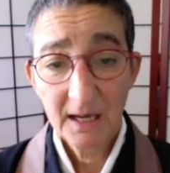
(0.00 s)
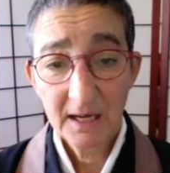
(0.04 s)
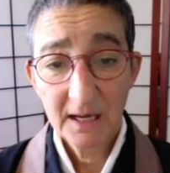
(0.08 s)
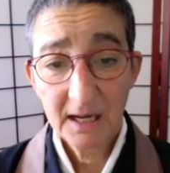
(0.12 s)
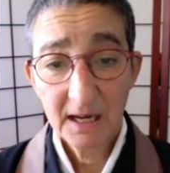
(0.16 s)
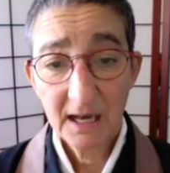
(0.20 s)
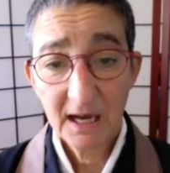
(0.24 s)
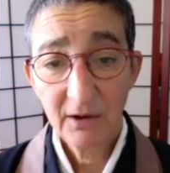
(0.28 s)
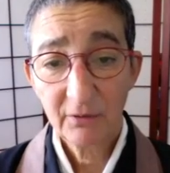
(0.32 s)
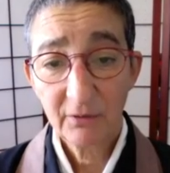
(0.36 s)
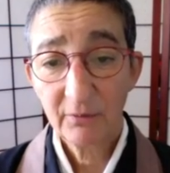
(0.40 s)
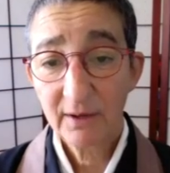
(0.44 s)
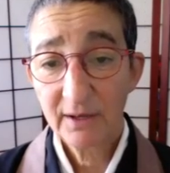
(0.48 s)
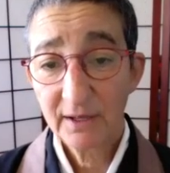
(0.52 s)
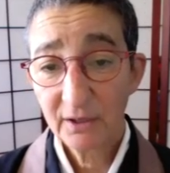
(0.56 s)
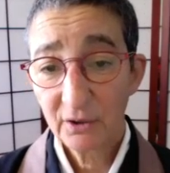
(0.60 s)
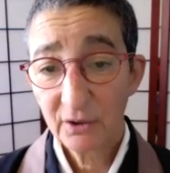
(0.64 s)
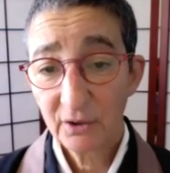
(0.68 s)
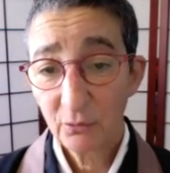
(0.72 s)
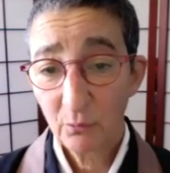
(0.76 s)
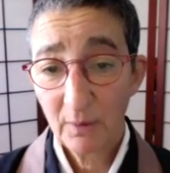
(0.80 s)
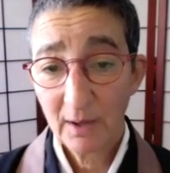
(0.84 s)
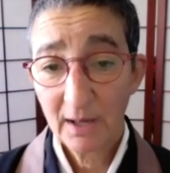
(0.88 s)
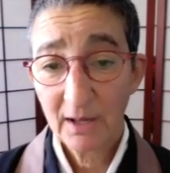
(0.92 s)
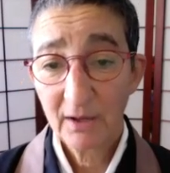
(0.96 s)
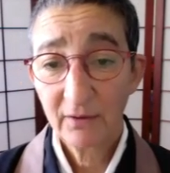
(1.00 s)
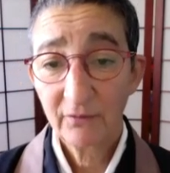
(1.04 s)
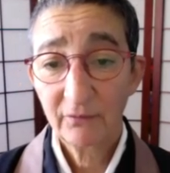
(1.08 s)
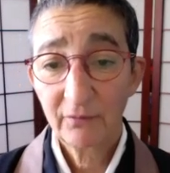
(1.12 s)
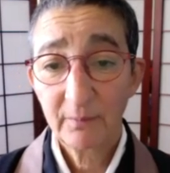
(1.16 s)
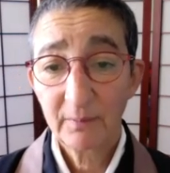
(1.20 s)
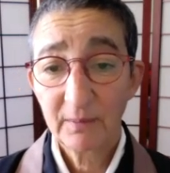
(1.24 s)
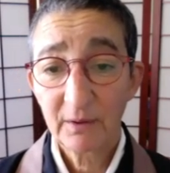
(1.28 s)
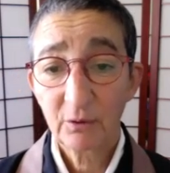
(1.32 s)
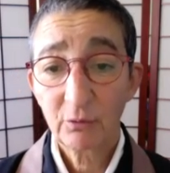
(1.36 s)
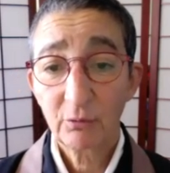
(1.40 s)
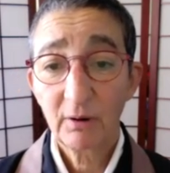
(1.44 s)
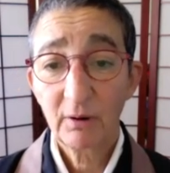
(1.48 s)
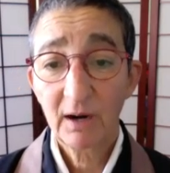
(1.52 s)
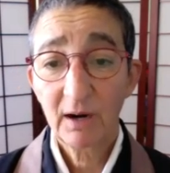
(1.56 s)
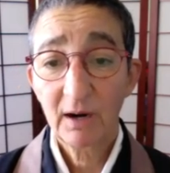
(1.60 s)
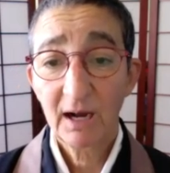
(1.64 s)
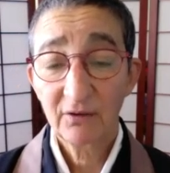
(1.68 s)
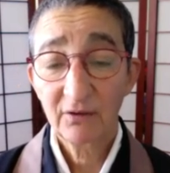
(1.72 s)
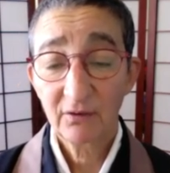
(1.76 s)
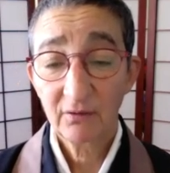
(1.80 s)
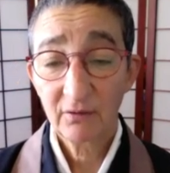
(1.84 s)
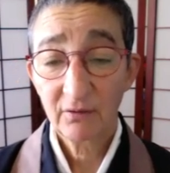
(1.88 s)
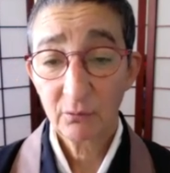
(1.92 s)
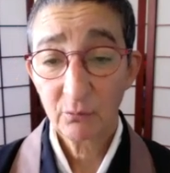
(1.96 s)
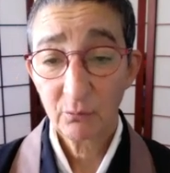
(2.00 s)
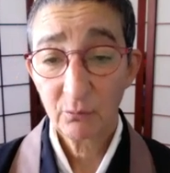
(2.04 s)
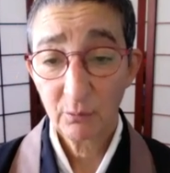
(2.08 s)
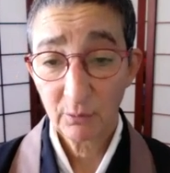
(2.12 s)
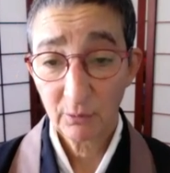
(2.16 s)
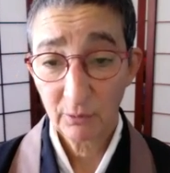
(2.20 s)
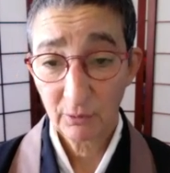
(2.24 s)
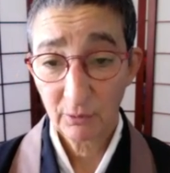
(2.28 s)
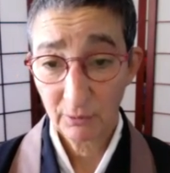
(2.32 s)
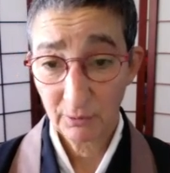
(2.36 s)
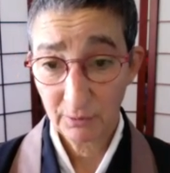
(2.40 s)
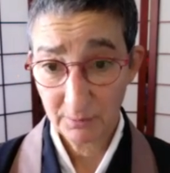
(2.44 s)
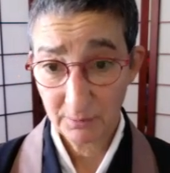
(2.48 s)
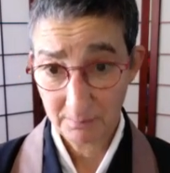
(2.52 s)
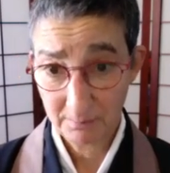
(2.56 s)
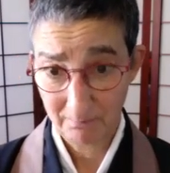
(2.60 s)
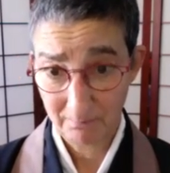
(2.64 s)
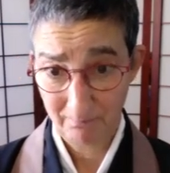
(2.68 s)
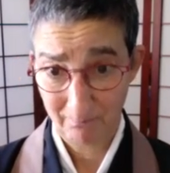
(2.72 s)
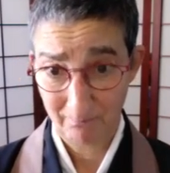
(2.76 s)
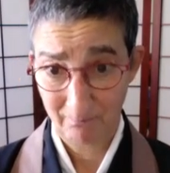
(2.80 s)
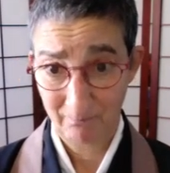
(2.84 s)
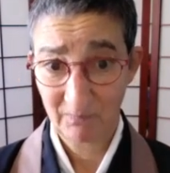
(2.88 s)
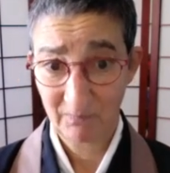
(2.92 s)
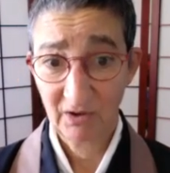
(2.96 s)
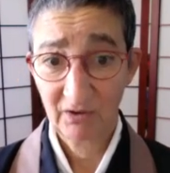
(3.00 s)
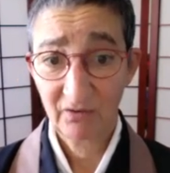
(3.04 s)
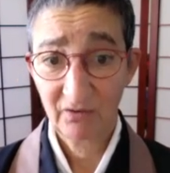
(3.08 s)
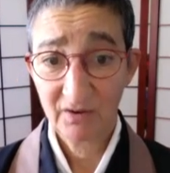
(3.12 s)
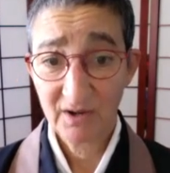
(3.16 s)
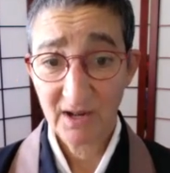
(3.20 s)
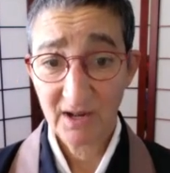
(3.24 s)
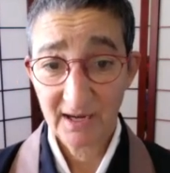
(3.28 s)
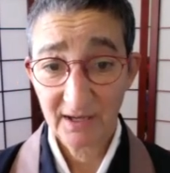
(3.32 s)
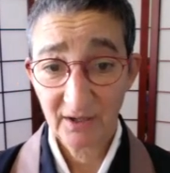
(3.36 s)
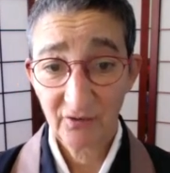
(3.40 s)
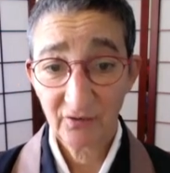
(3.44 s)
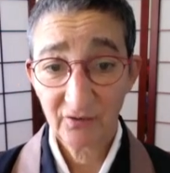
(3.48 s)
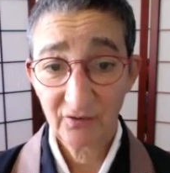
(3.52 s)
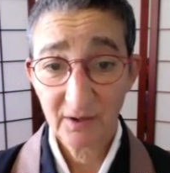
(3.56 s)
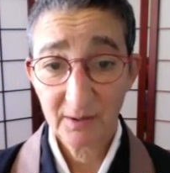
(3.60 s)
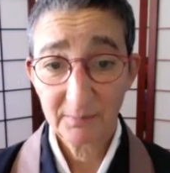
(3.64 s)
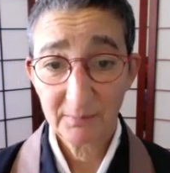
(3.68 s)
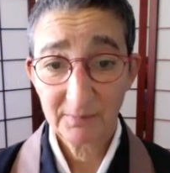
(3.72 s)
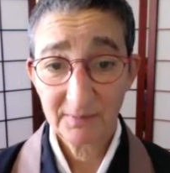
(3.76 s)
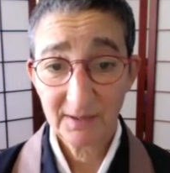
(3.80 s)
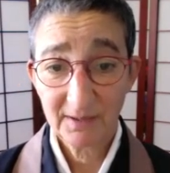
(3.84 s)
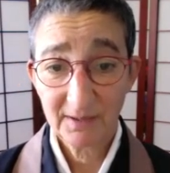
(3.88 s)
Not running away from the cries of the world does not exempt